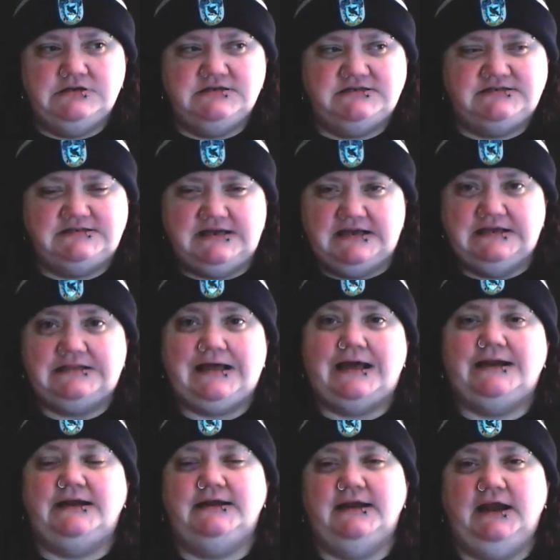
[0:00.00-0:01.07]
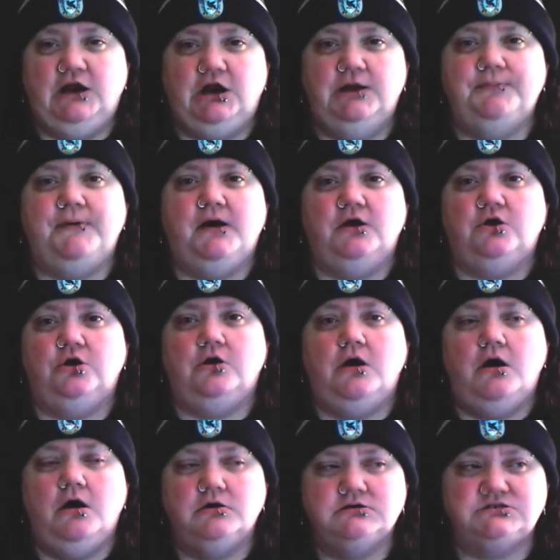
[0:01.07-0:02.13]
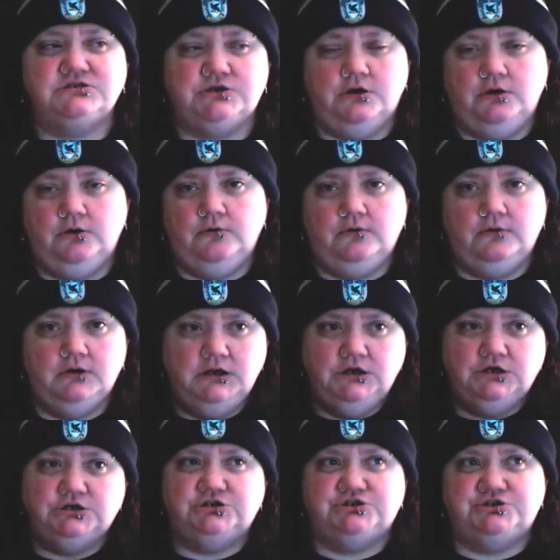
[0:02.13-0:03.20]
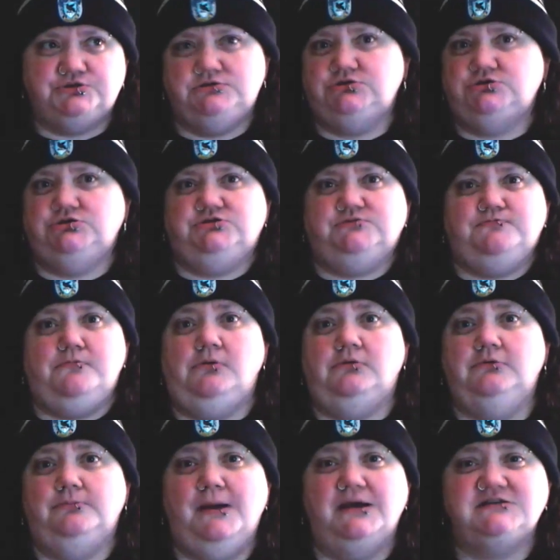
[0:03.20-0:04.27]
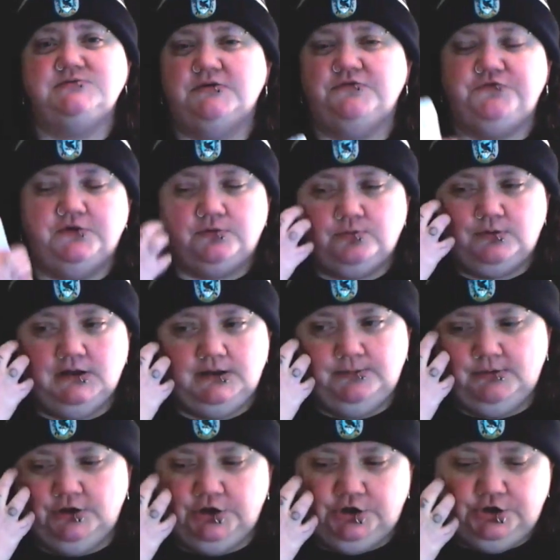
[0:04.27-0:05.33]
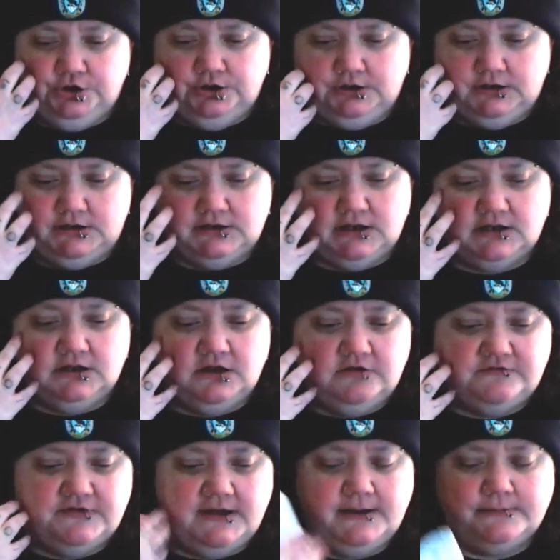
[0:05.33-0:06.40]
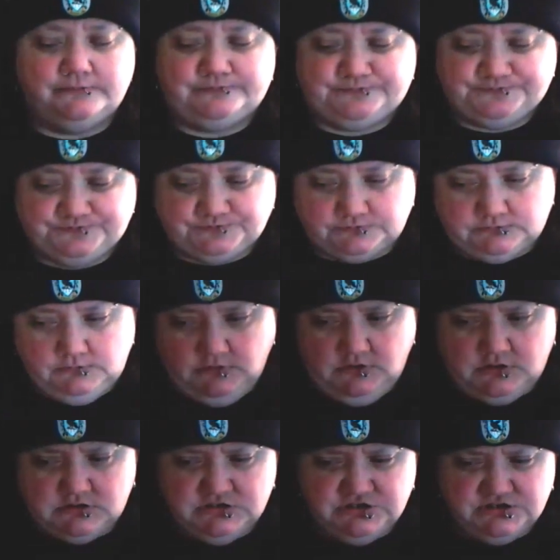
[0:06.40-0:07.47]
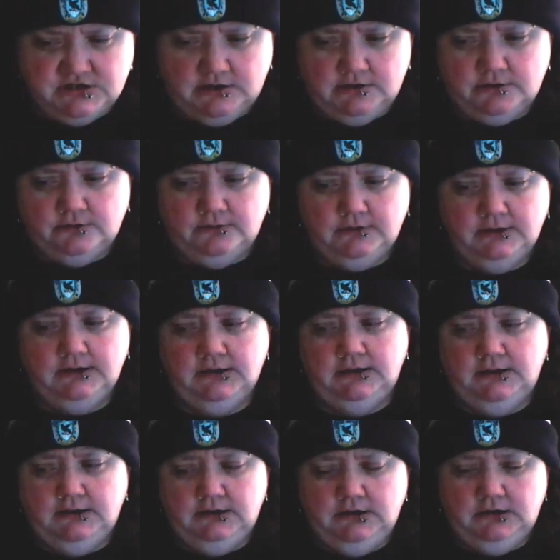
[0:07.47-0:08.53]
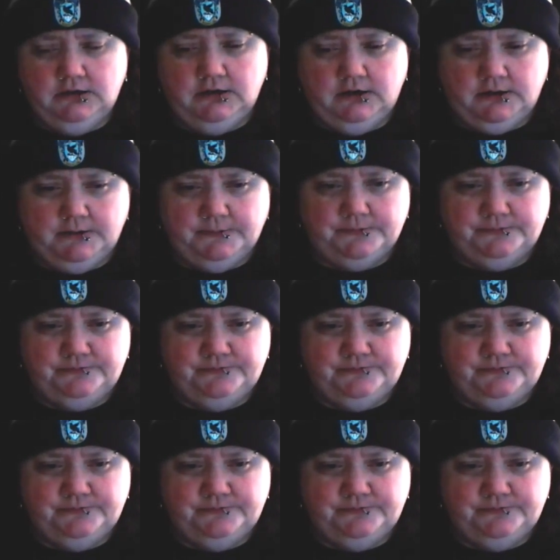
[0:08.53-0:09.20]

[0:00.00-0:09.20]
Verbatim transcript: seeing that in Harry Potter also just, makes me feel really, really good, and I love that. So, um,